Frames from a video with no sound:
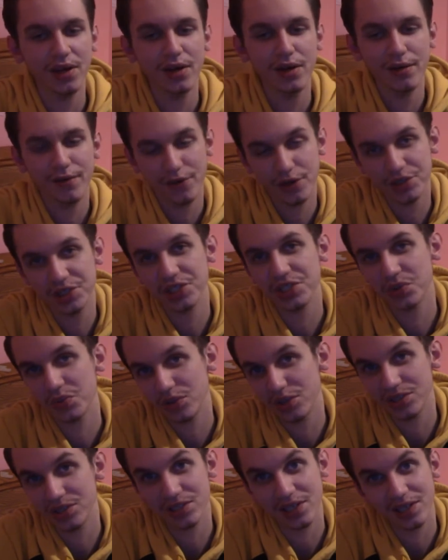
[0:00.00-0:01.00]
First is the
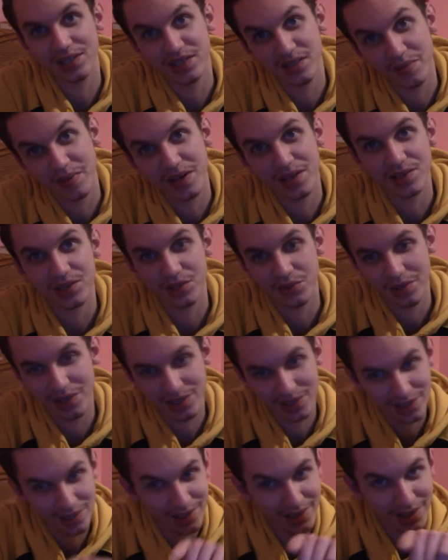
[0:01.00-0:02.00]
worst, second's the best. So,
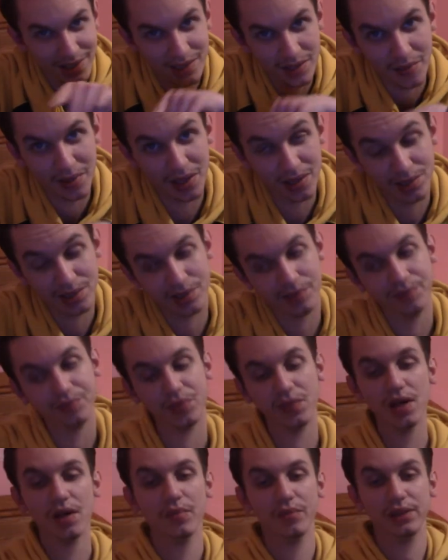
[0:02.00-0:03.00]
see, he's the best.
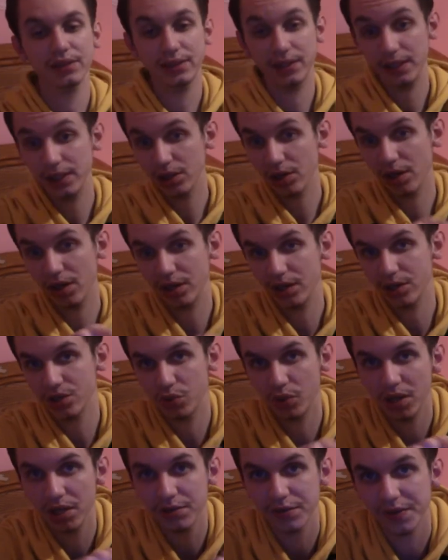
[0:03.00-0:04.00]
Plus, he got a
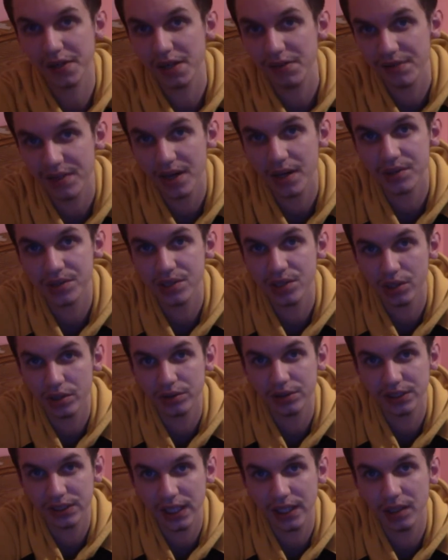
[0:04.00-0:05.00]
$25,000
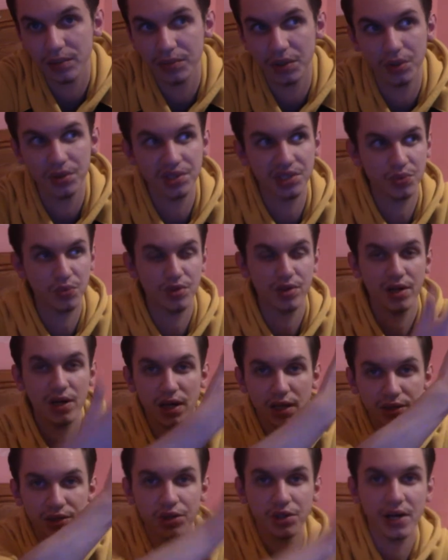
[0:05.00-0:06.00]
signing bonus where the
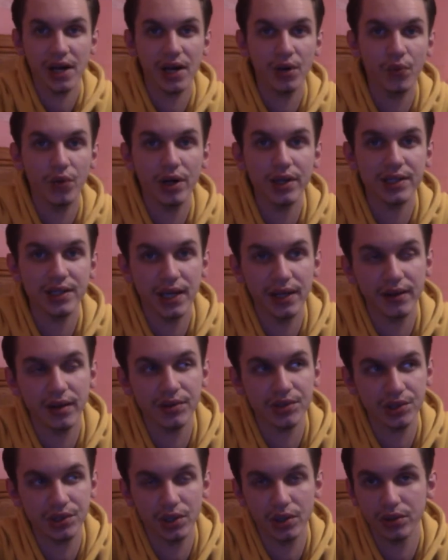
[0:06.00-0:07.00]
other guy won
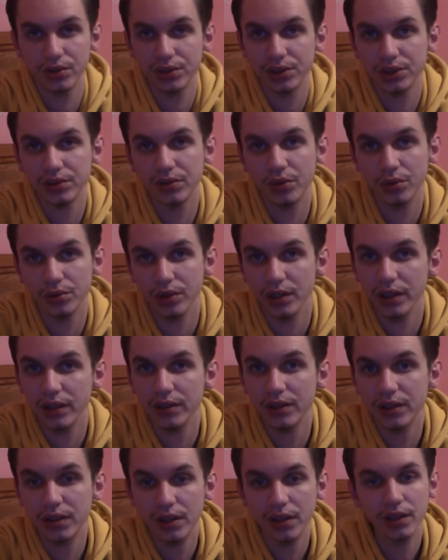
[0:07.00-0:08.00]
$10,000 only.
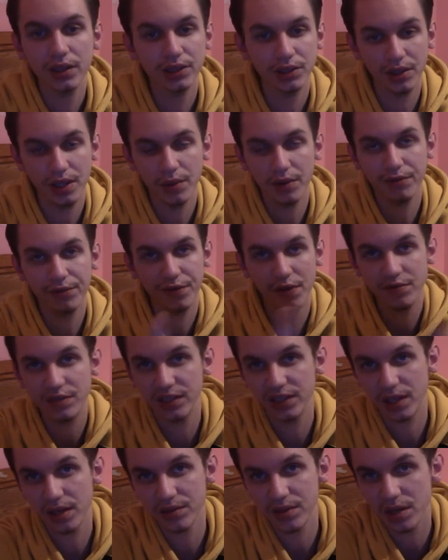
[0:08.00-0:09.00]
So he went
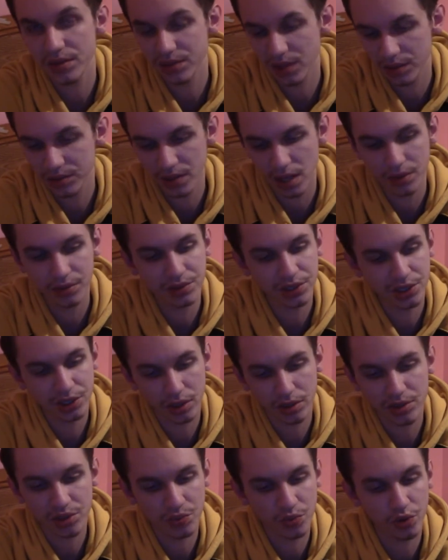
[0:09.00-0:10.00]

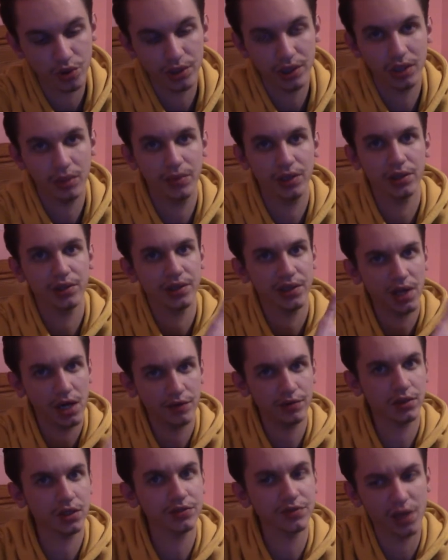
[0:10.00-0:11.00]
$15,000 more. He'll be on the
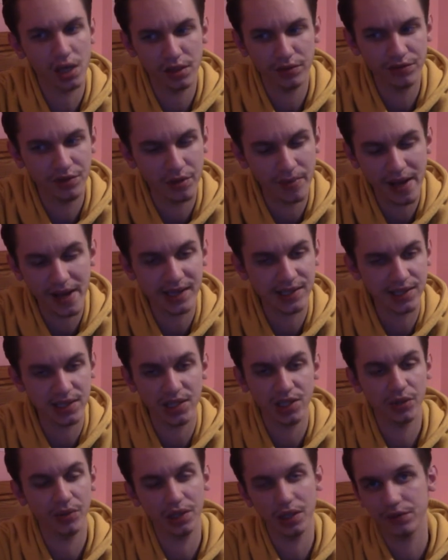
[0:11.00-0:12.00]
cover of the magazine
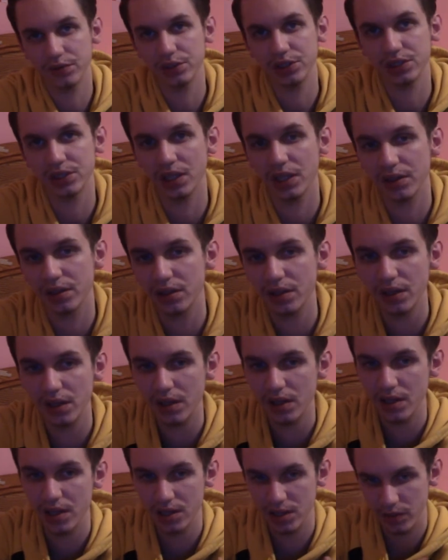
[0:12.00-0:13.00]
or whatever it said.
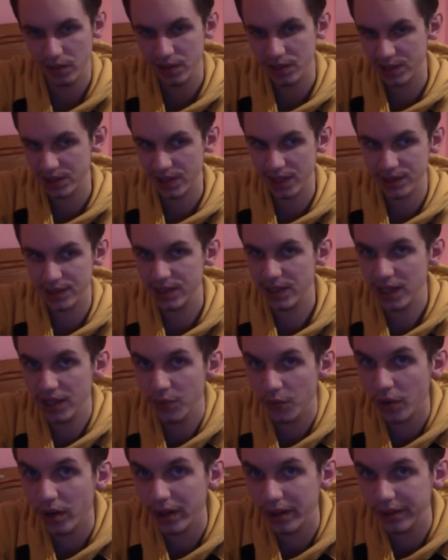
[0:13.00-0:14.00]
So in a sense, he
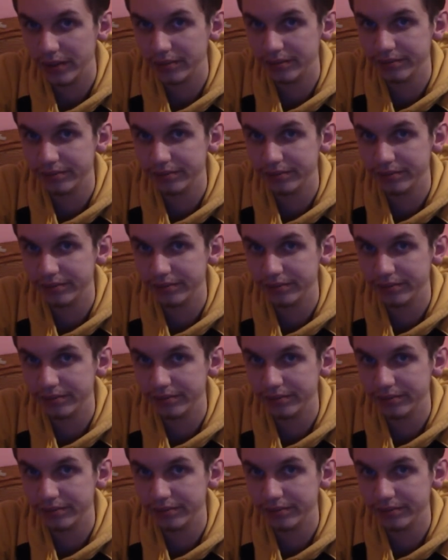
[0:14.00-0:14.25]
won.